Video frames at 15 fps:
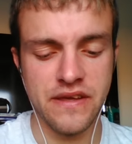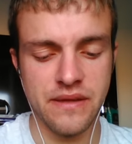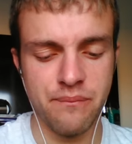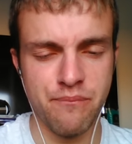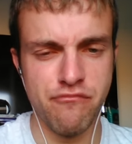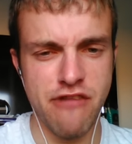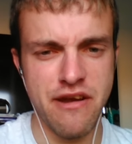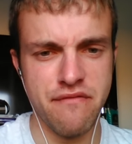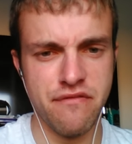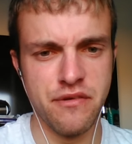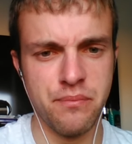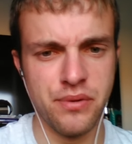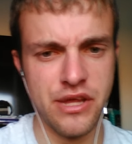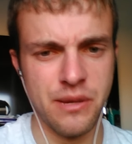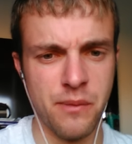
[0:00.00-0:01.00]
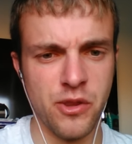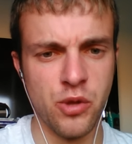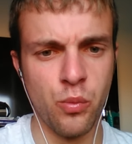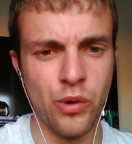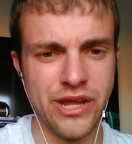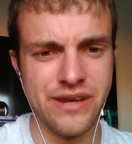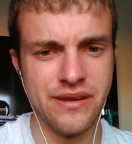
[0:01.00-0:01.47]
Brentford play him on the
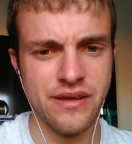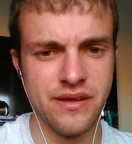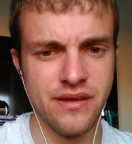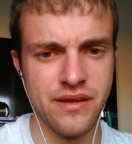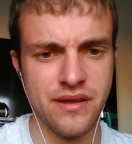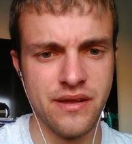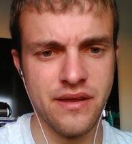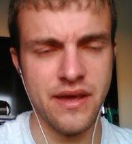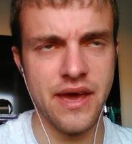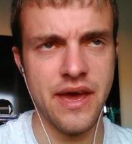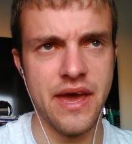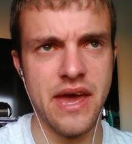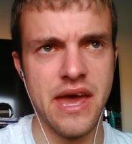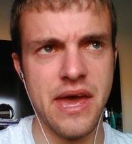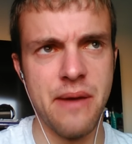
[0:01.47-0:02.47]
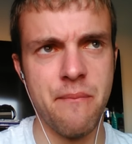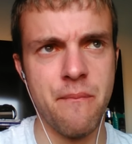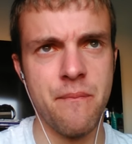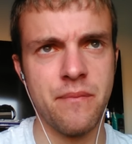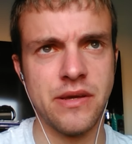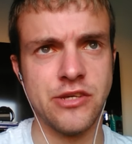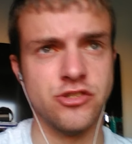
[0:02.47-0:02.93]
wing. Um,
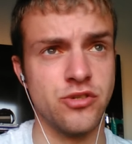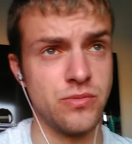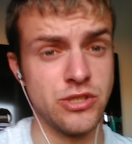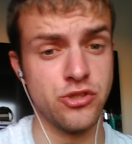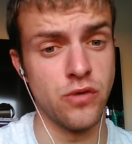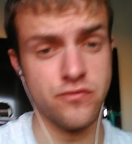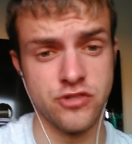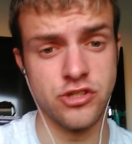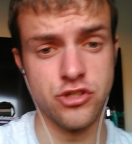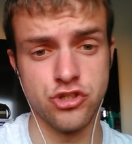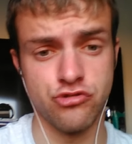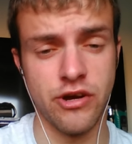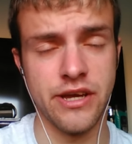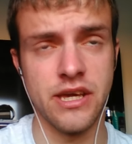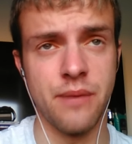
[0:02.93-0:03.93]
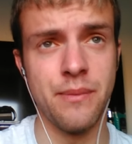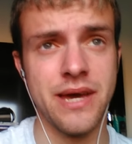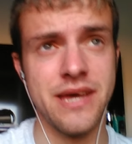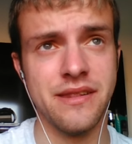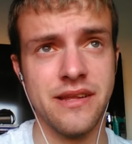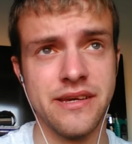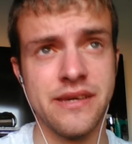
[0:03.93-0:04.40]
he's, he's obviously a striker
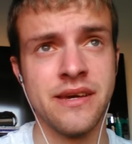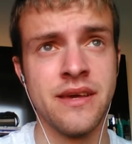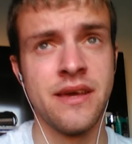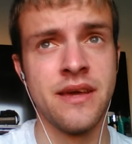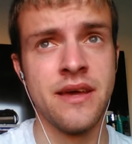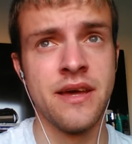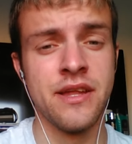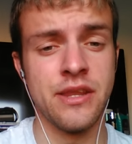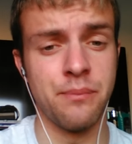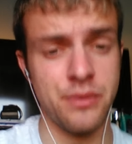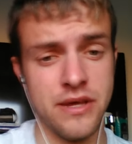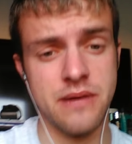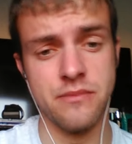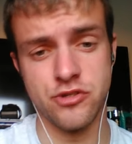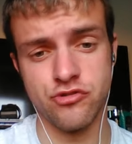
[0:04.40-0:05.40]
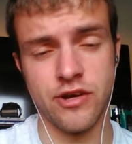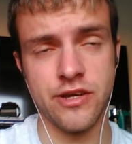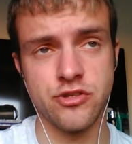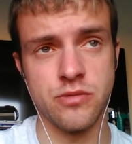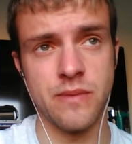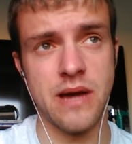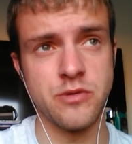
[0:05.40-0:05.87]
mainly playing the strikes of
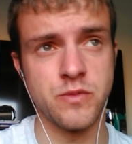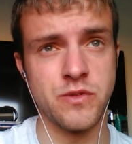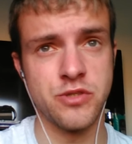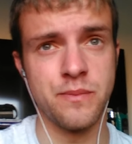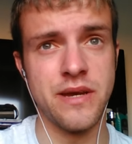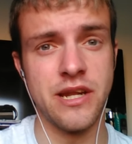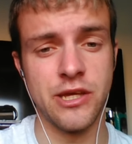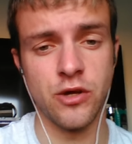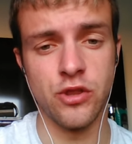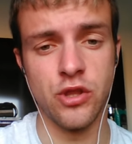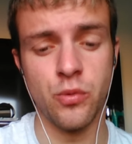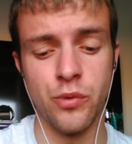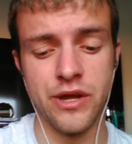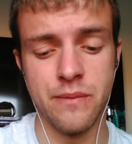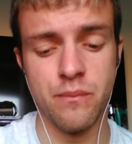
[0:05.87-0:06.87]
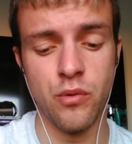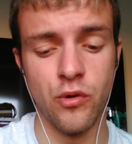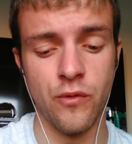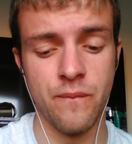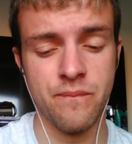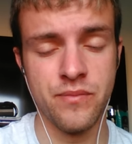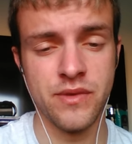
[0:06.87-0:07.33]
bounce, which is mainly on the wing, but
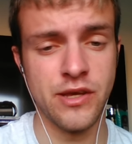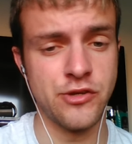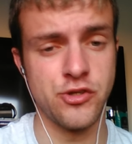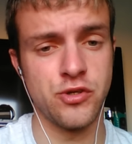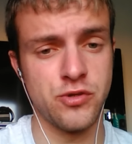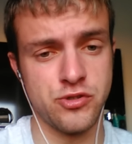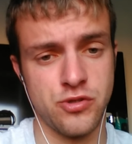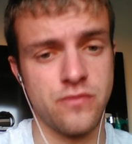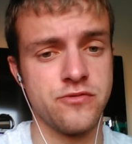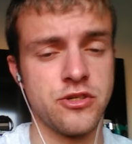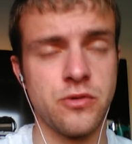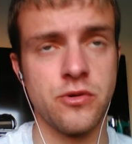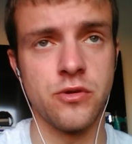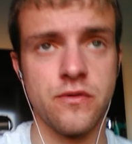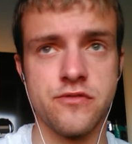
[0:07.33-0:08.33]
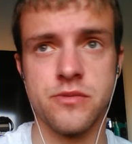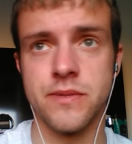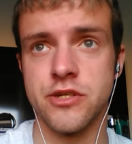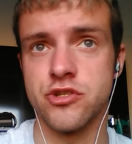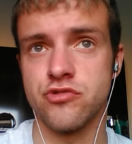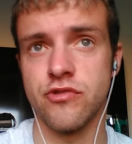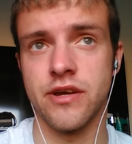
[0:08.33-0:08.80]
he's obviously good enough to be a
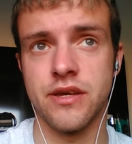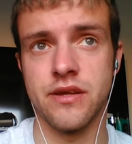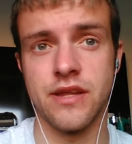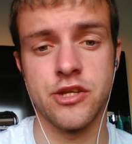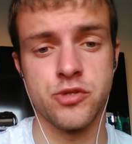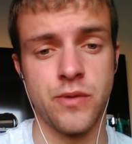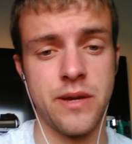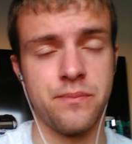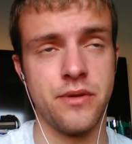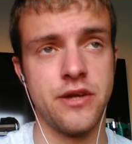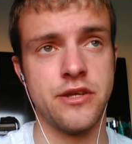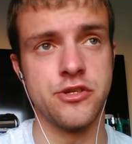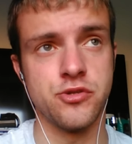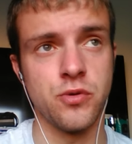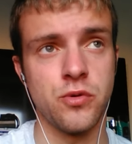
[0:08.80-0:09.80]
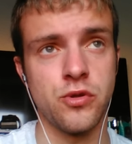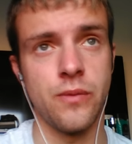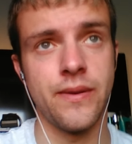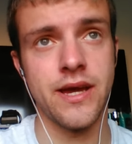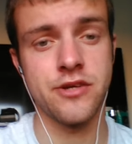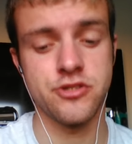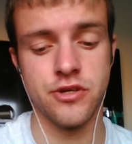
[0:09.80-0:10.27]
striker. That's why he played at his old club
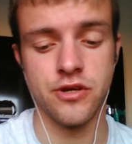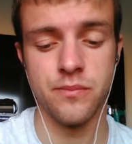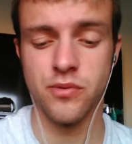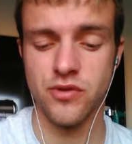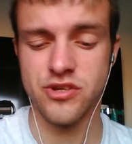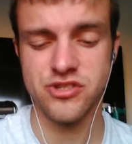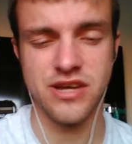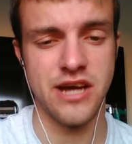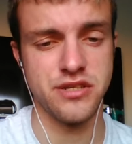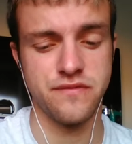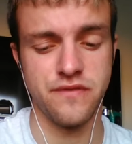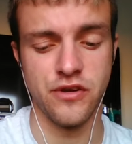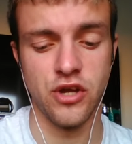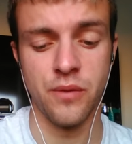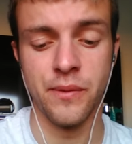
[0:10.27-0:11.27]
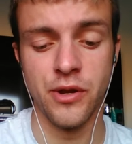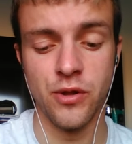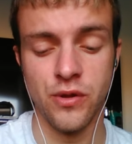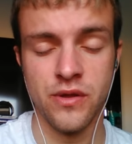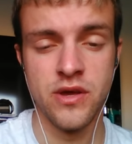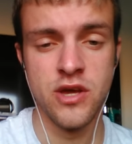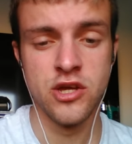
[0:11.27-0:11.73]
Exeter. But this guy's phenomenal.
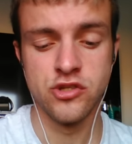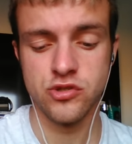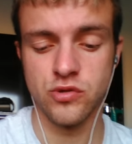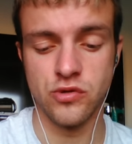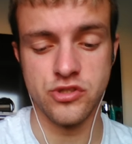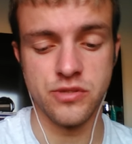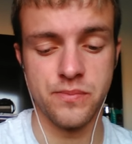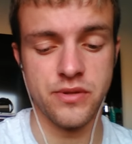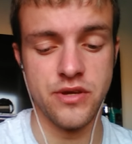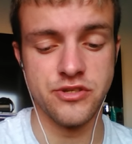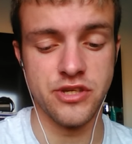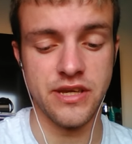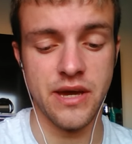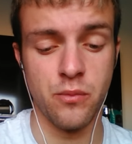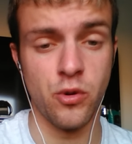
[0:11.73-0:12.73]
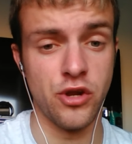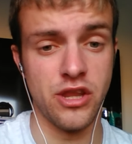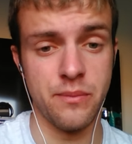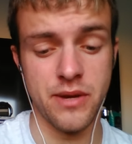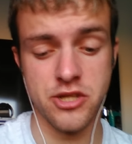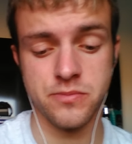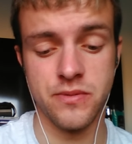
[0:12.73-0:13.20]
As good as a player, as you get one of the
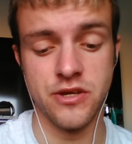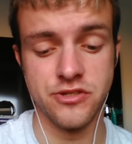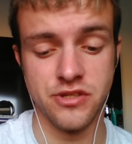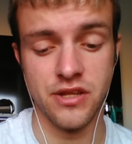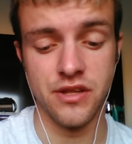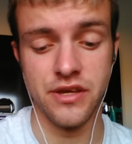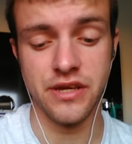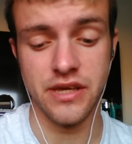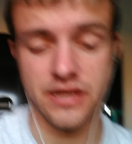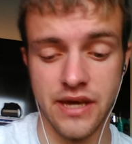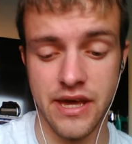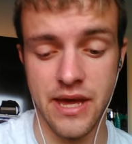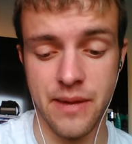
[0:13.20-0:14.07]
best players in the league. Um,